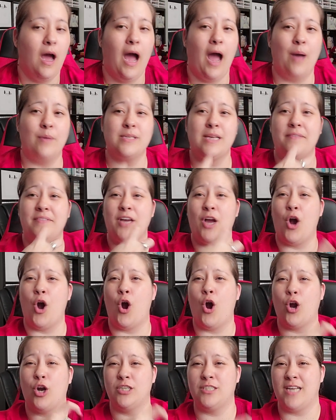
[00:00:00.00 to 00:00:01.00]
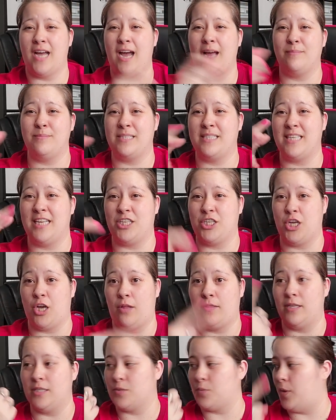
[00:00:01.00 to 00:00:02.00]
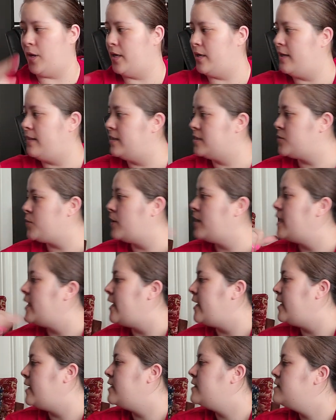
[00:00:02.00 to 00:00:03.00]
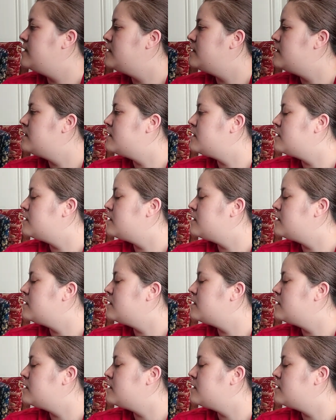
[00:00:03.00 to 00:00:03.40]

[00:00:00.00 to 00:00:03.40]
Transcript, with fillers: I was having a hard time stitching on this one, and this one is